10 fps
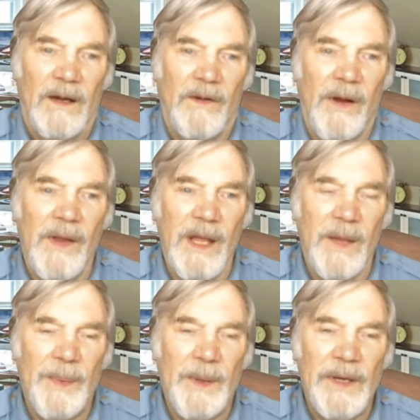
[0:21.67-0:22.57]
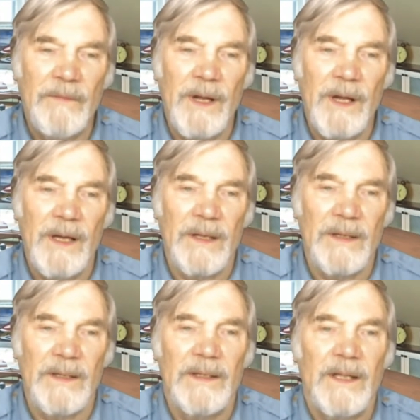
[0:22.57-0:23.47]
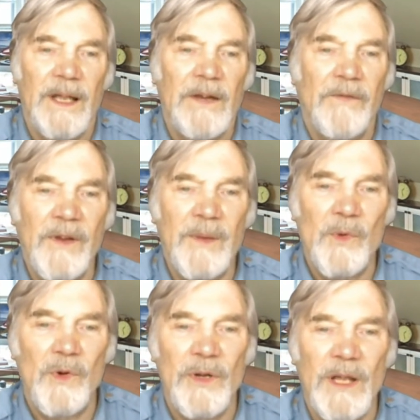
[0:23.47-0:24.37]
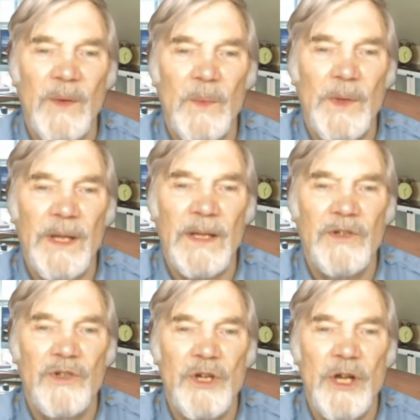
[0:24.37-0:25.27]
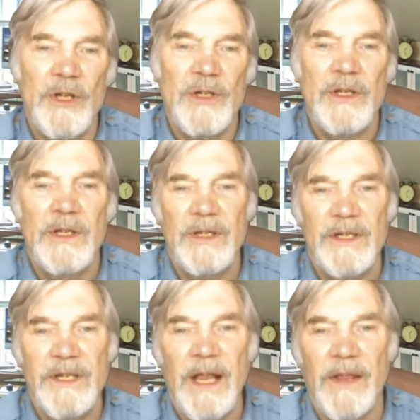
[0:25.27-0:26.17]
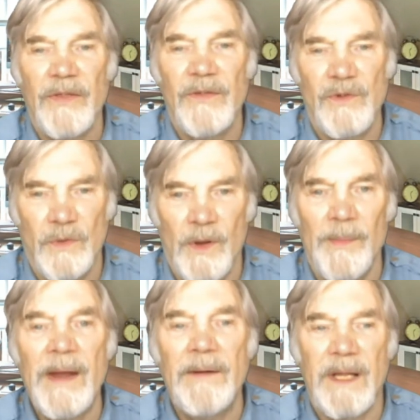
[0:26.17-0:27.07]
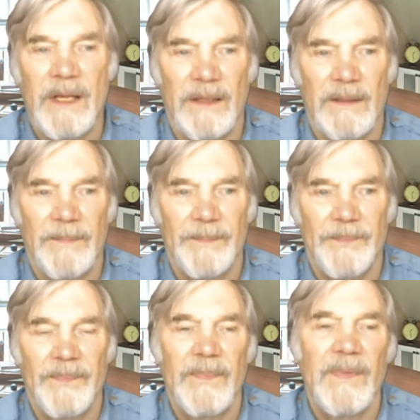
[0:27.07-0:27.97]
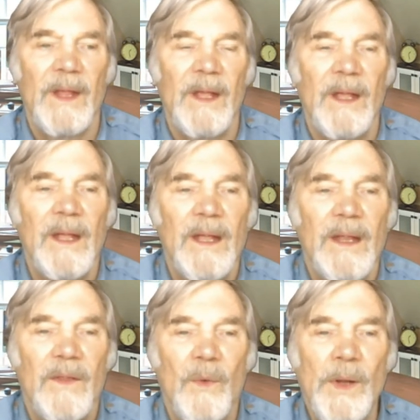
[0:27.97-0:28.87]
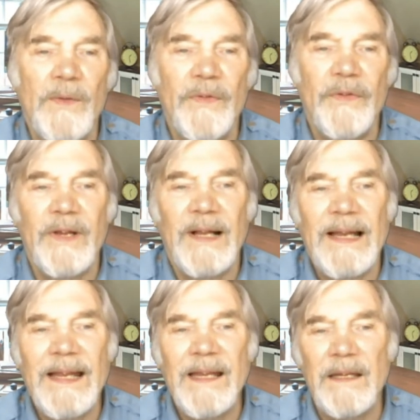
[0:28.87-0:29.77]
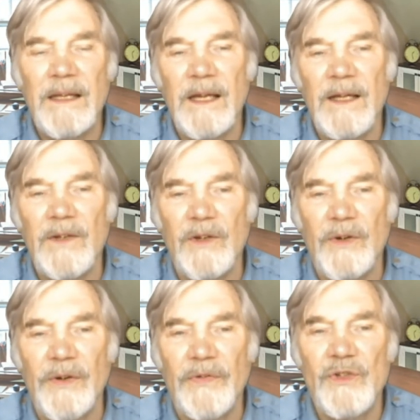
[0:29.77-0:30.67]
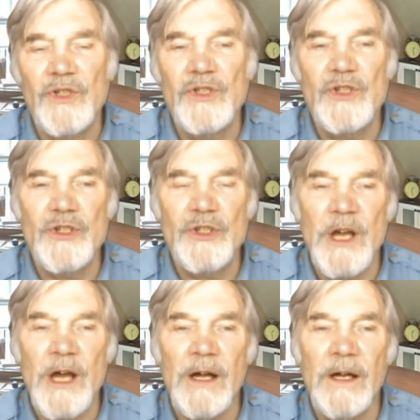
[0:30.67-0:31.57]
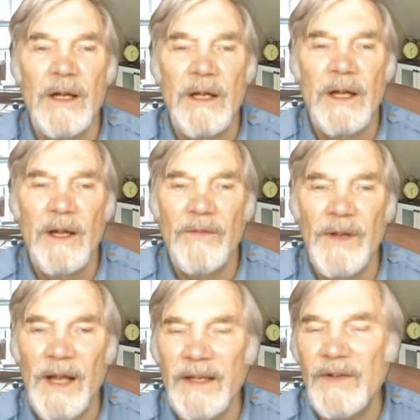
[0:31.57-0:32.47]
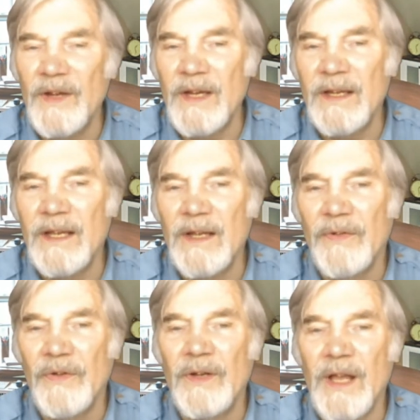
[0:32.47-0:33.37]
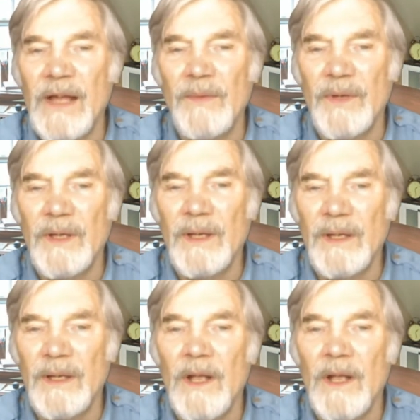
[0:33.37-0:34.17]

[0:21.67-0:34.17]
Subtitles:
Growing up in Iran, every morning we had to chant, "Death to America." The once clean-cut Christian star of 19 Kids and Counting